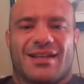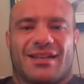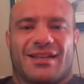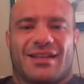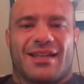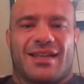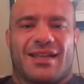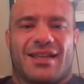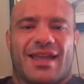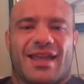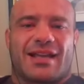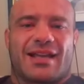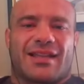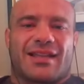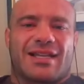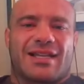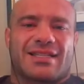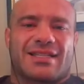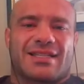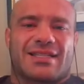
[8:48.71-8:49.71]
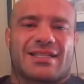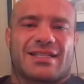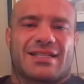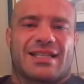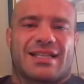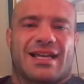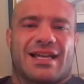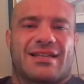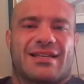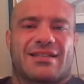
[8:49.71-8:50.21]
They, that class is
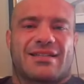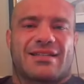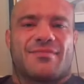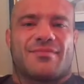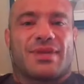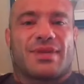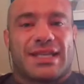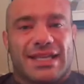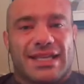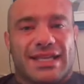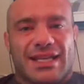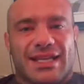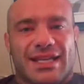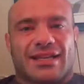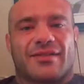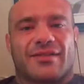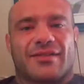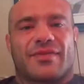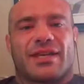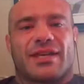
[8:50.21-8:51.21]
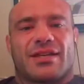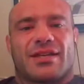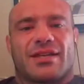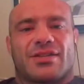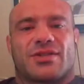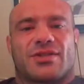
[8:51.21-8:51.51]
designed as a beginning mm-hmm.